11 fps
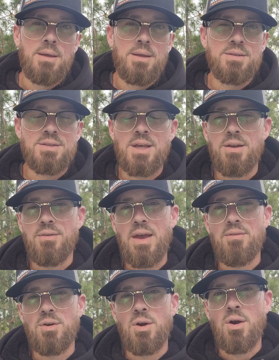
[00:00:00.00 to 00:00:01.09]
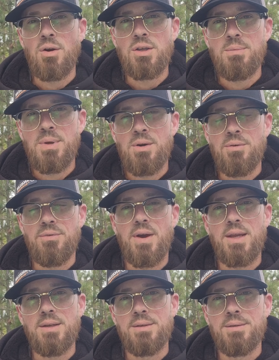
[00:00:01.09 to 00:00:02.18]
instead of having an argument or
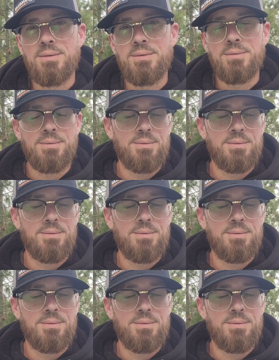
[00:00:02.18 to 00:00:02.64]
fighting,